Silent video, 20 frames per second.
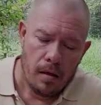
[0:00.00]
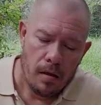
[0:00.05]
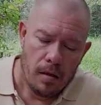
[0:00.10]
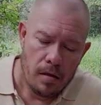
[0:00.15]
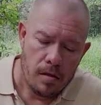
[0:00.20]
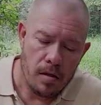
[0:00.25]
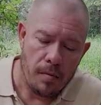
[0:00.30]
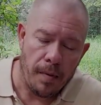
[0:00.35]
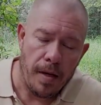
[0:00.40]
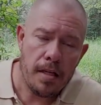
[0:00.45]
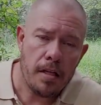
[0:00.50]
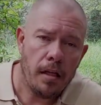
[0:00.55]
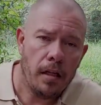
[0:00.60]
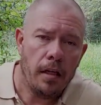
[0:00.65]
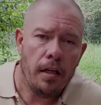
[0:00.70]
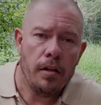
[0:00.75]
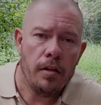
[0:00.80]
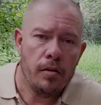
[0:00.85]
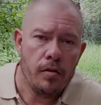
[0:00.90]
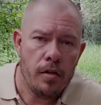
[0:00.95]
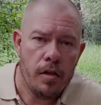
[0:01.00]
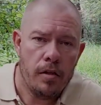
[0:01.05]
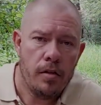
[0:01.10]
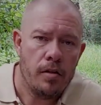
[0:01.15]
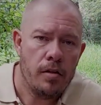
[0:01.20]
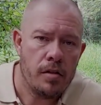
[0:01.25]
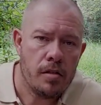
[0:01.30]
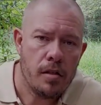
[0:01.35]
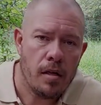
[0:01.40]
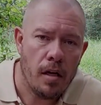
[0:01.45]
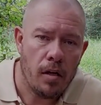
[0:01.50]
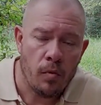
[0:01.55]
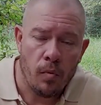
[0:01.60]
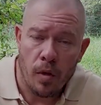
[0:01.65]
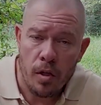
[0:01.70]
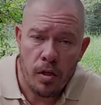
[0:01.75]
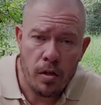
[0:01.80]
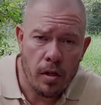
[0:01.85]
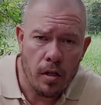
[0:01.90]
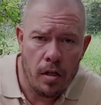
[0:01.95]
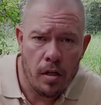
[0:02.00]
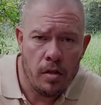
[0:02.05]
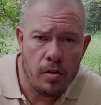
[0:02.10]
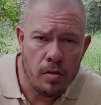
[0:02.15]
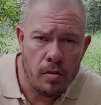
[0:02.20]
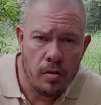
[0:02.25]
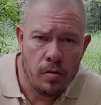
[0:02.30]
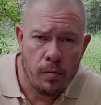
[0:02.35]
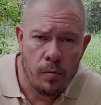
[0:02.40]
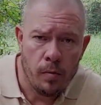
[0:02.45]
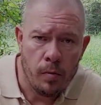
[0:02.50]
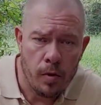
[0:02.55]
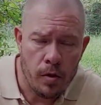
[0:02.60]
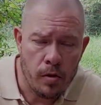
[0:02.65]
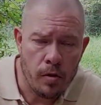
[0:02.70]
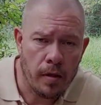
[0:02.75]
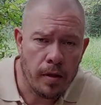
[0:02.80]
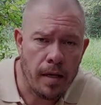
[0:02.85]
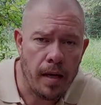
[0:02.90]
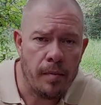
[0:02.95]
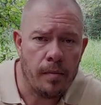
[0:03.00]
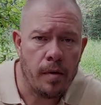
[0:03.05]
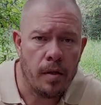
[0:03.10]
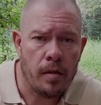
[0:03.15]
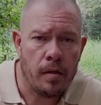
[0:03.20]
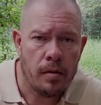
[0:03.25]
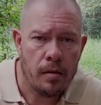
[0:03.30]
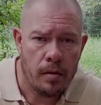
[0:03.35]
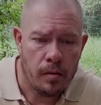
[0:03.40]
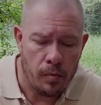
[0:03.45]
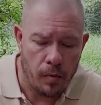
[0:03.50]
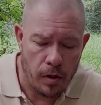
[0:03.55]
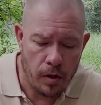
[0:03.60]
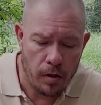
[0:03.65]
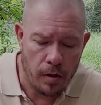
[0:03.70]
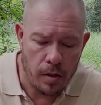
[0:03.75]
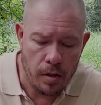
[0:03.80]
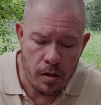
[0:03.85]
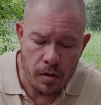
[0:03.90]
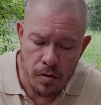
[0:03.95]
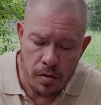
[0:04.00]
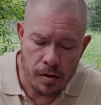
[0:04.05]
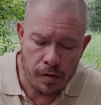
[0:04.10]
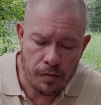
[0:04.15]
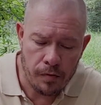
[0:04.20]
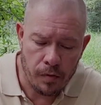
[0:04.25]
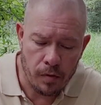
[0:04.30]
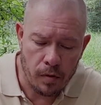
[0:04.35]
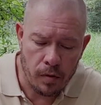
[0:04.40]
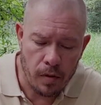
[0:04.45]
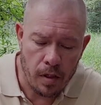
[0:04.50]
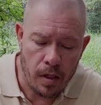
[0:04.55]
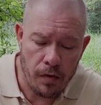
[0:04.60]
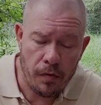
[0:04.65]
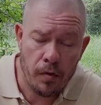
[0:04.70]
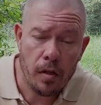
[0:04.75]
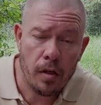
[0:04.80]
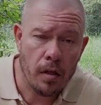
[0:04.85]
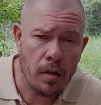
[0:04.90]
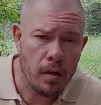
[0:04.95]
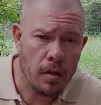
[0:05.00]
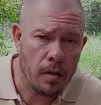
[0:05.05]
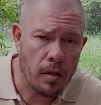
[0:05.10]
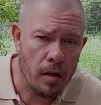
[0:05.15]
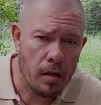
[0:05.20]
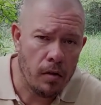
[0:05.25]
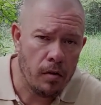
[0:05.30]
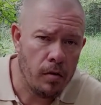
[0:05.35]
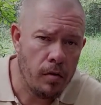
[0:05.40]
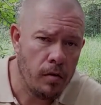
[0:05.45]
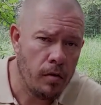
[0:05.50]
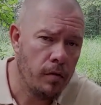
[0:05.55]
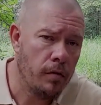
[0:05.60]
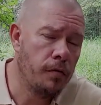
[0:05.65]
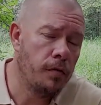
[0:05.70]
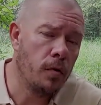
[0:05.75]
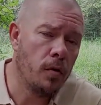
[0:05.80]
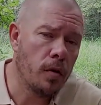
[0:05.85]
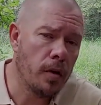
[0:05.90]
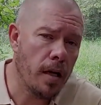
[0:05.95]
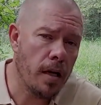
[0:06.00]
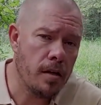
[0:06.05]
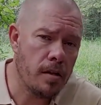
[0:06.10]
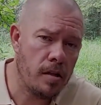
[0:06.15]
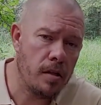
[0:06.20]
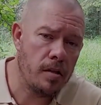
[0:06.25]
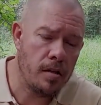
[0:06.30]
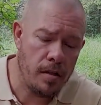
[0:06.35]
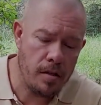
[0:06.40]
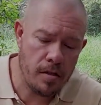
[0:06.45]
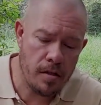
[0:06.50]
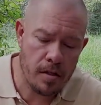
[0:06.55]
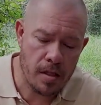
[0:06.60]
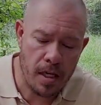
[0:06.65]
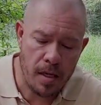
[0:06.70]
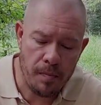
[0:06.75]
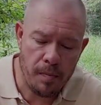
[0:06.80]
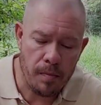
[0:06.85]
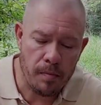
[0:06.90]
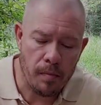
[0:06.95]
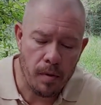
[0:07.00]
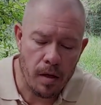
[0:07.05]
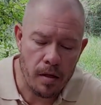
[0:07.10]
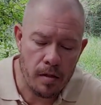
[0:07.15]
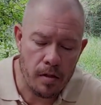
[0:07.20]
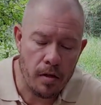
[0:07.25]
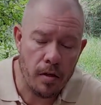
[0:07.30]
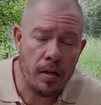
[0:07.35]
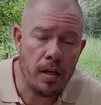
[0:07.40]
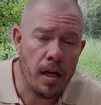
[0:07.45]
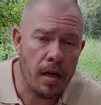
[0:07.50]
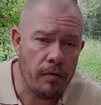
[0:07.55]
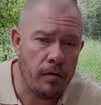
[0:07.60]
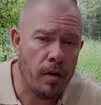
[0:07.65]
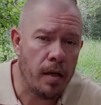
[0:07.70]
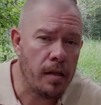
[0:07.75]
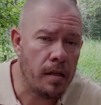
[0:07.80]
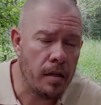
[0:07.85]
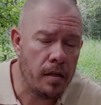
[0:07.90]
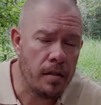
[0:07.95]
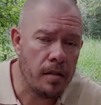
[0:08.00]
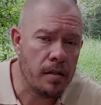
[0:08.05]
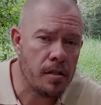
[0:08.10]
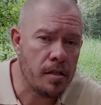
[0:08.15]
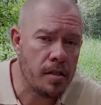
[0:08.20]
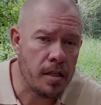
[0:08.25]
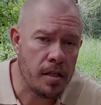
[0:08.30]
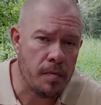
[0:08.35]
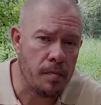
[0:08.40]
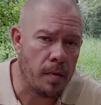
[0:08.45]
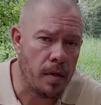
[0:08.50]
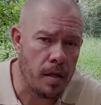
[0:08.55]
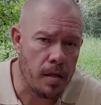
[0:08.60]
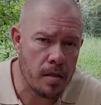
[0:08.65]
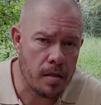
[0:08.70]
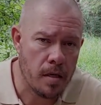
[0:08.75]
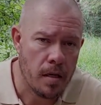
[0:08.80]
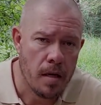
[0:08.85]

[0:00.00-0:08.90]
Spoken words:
So basically you need to decide what you're going to do with your camera, what you're going to use it for. If you're going to go 4K 30, just keep in mind you only have 106 minutes.